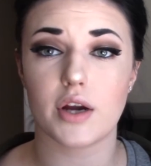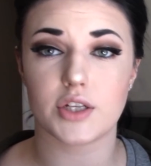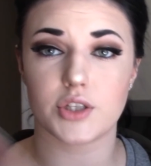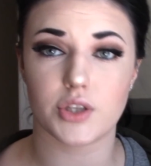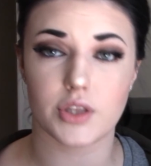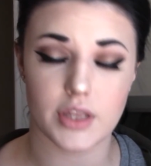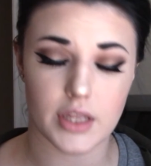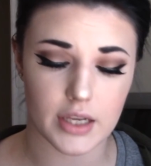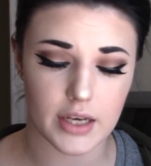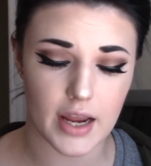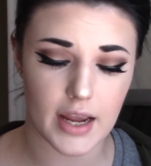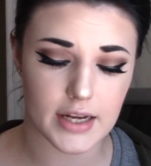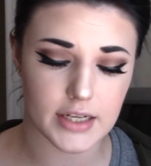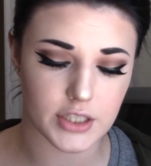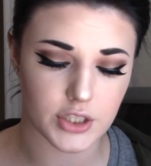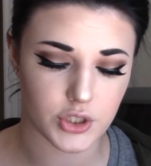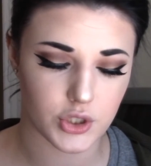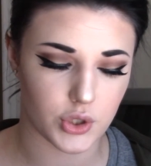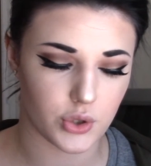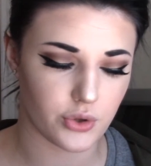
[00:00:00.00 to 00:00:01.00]
so the
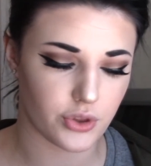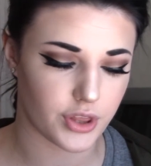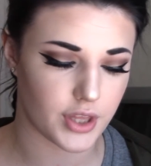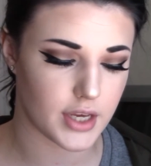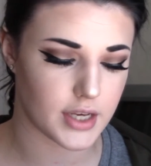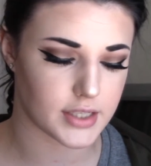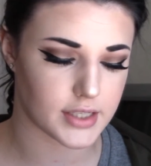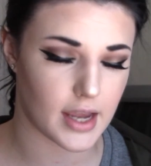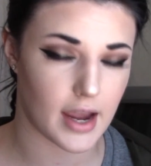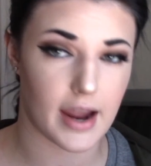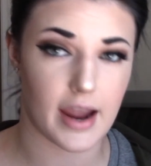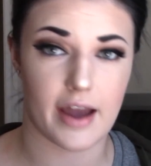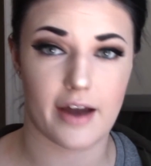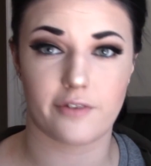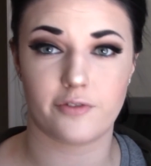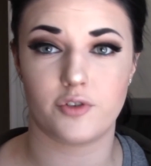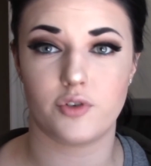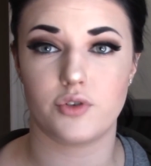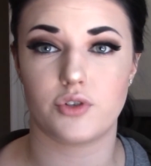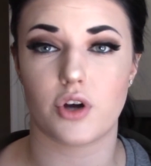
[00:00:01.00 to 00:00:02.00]
next two things I
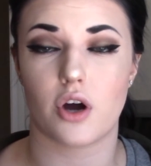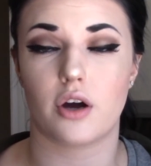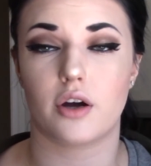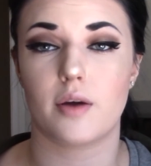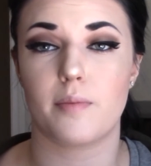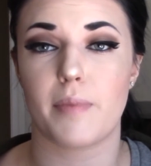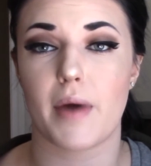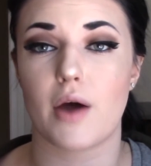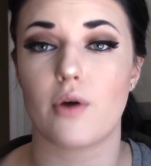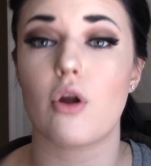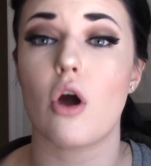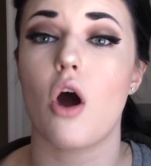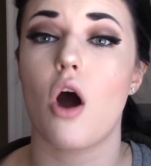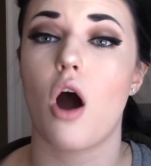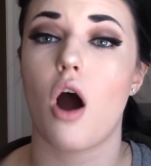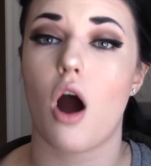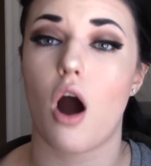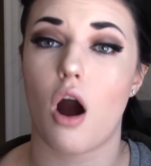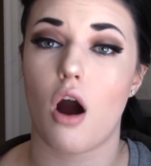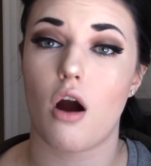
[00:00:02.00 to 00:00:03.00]
have to talk about
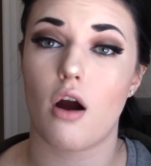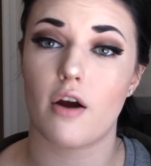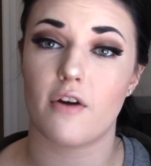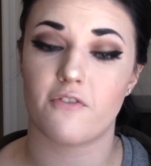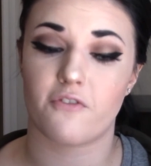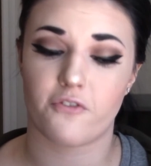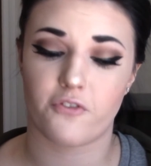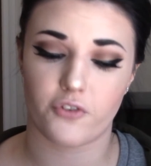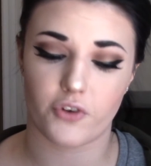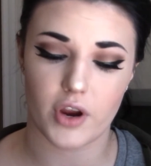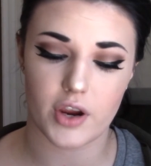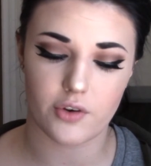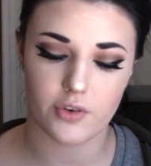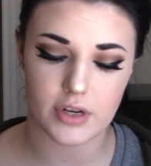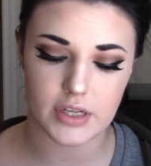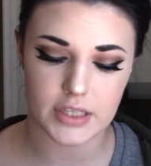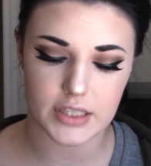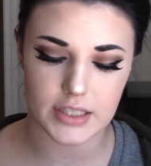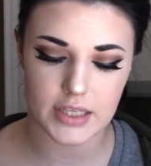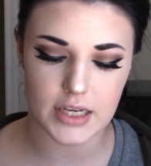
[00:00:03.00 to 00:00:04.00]
are
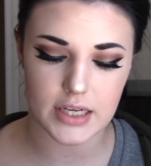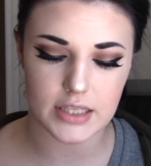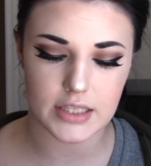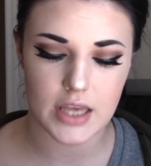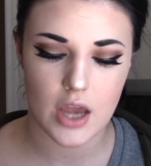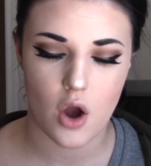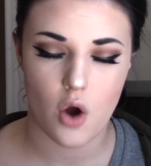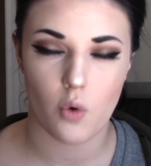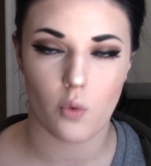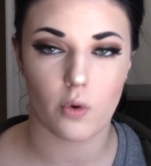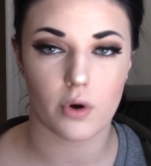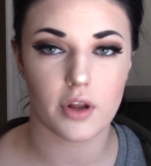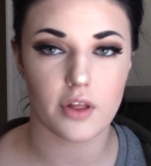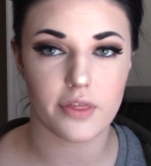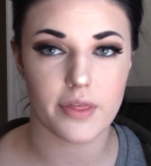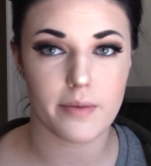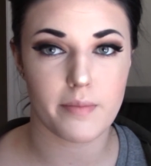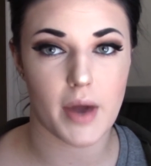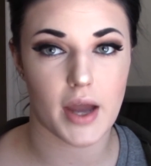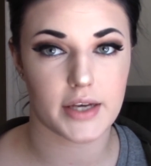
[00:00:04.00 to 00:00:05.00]
fragrances. One of
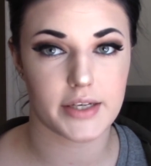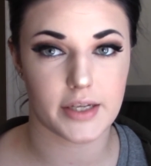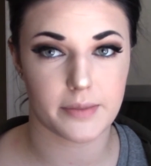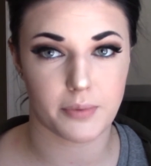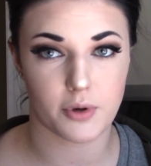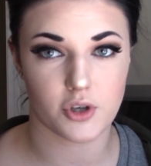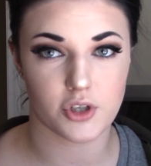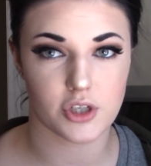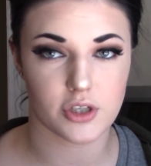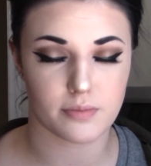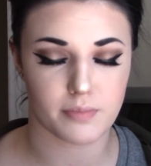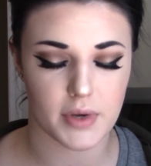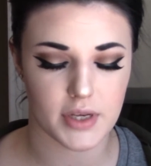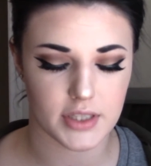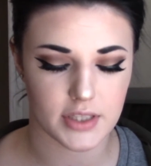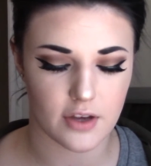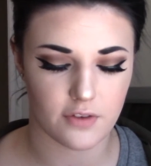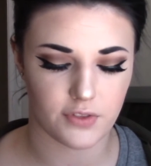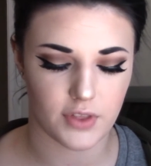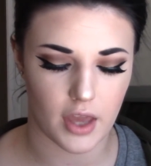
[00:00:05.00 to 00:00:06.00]
them I did purchase
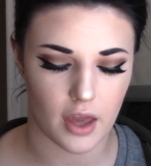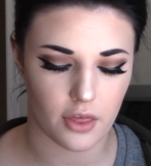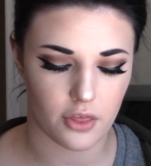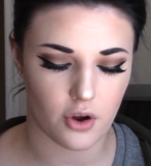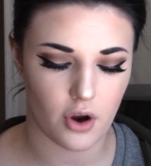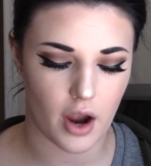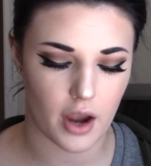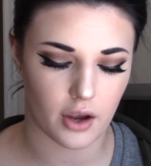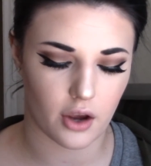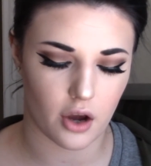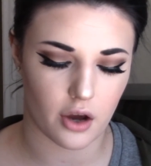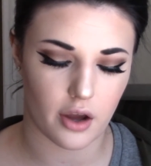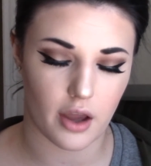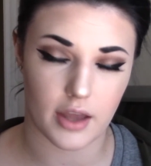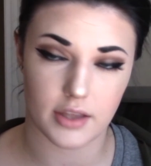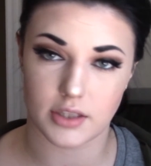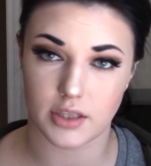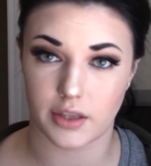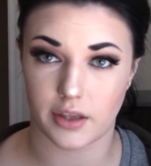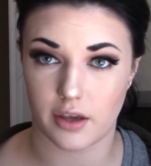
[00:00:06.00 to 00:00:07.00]
myself. The other I got
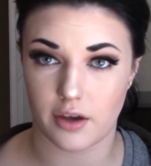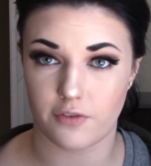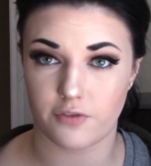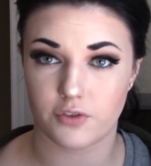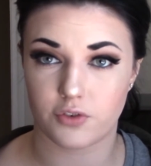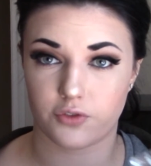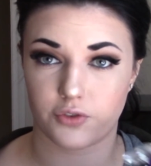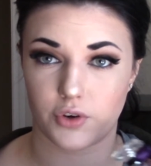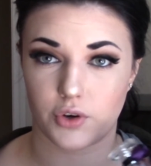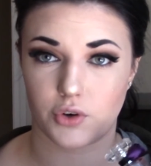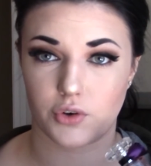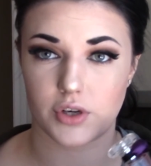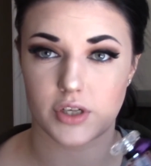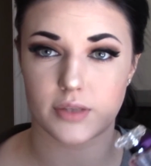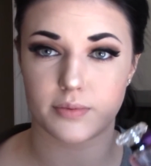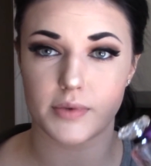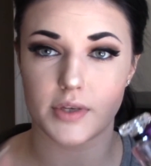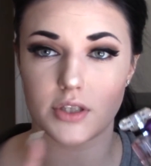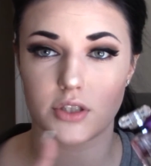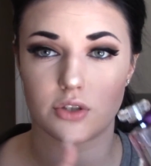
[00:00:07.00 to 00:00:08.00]
as a gift for
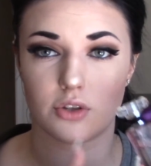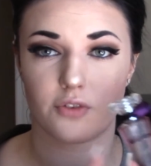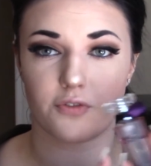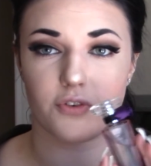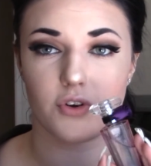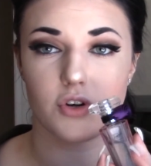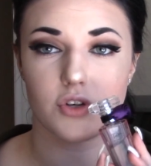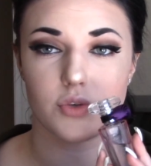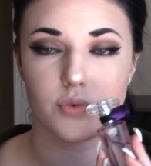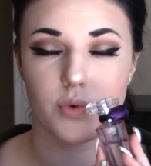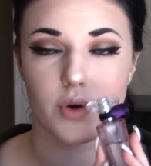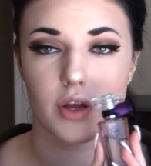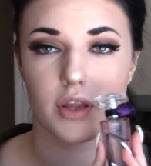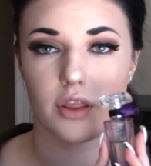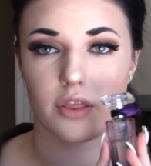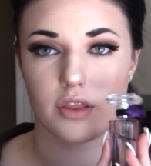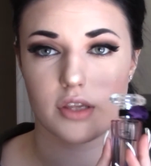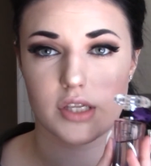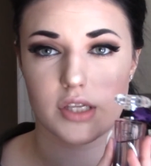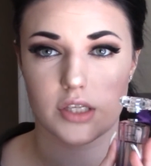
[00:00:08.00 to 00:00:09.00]
Christmas. So the first
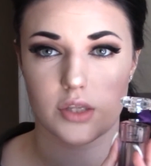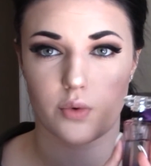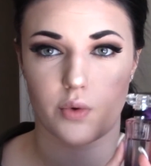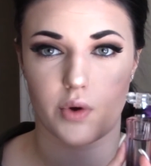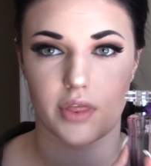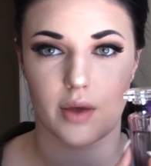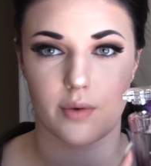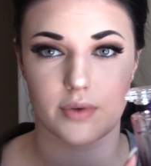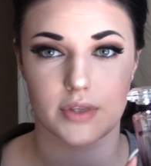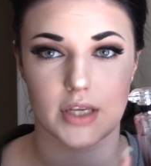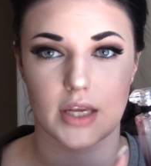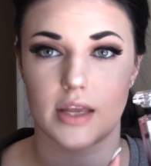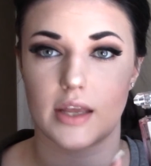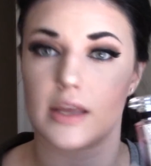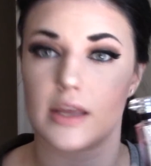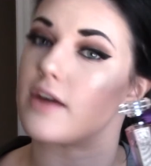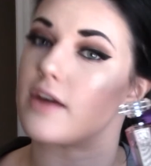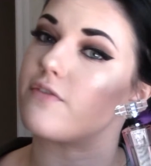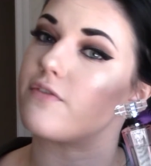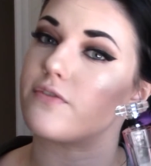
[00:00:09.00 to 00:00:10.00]
one, this is the one that was a
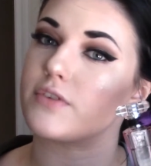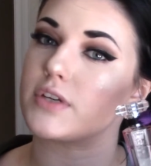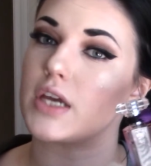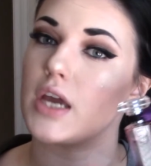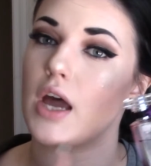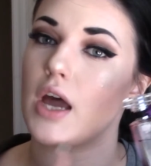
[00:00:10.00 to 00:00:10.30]
gift,